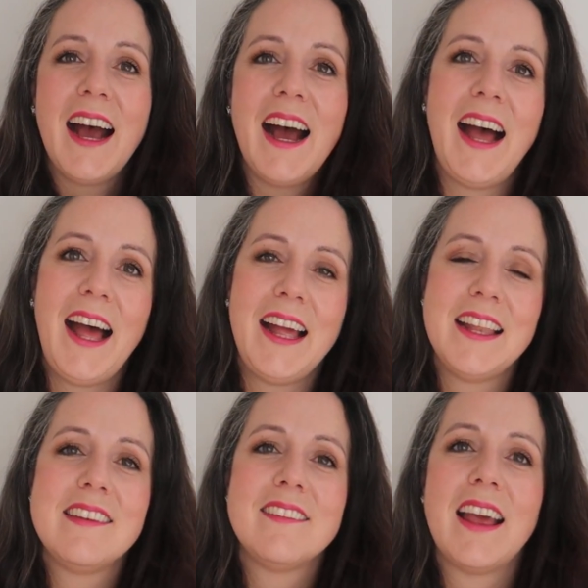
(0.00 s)

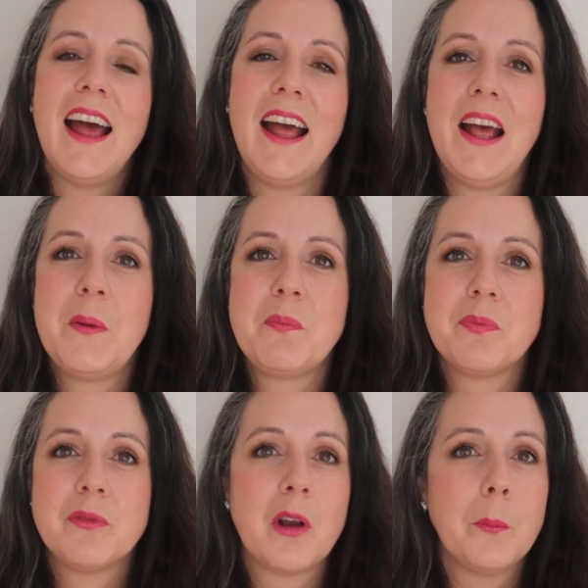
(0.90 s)
and
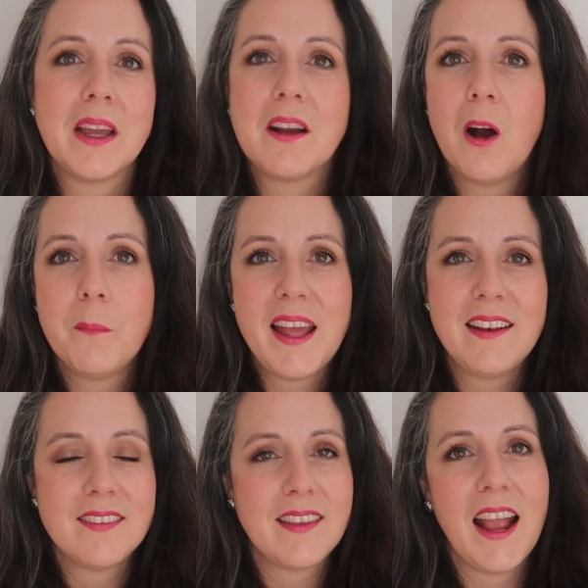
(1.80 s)
um, drop me a
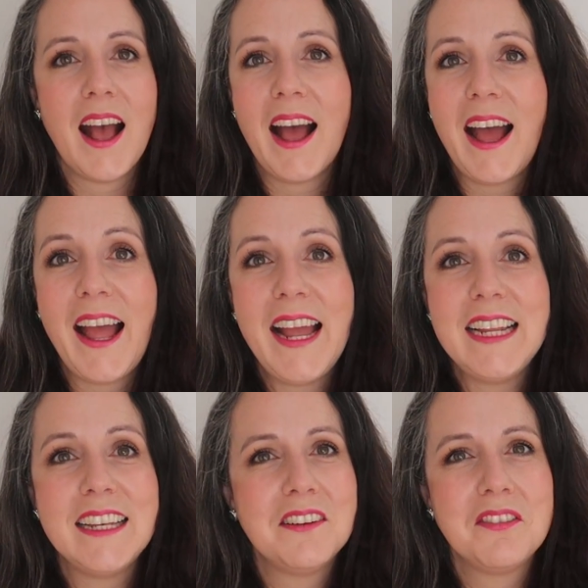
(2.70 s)
comment, say
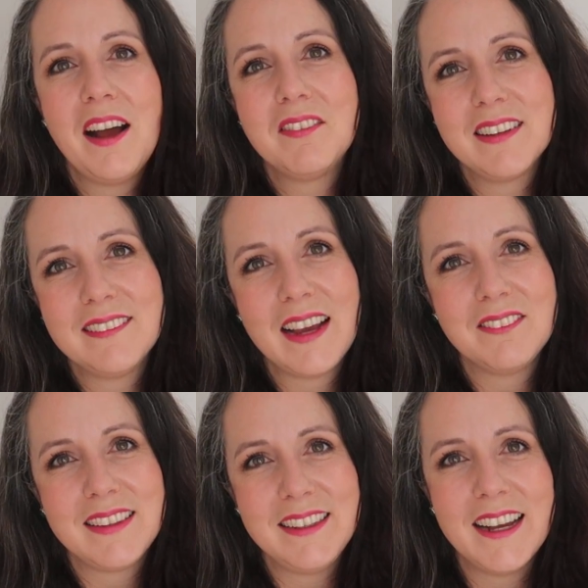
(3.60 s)
hi, love having a
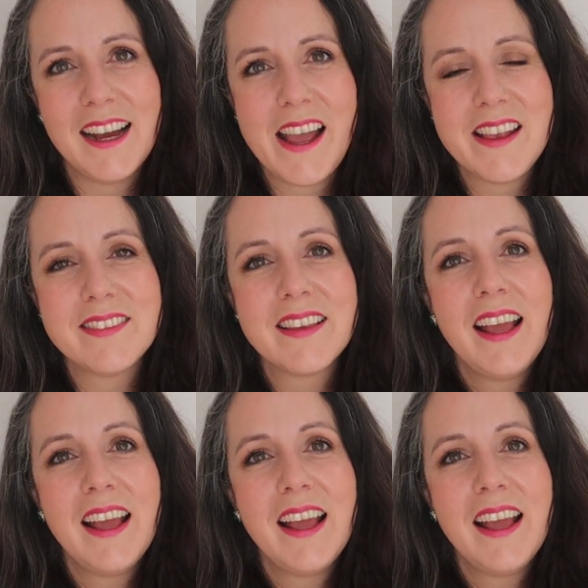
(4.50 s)
chat with you guys.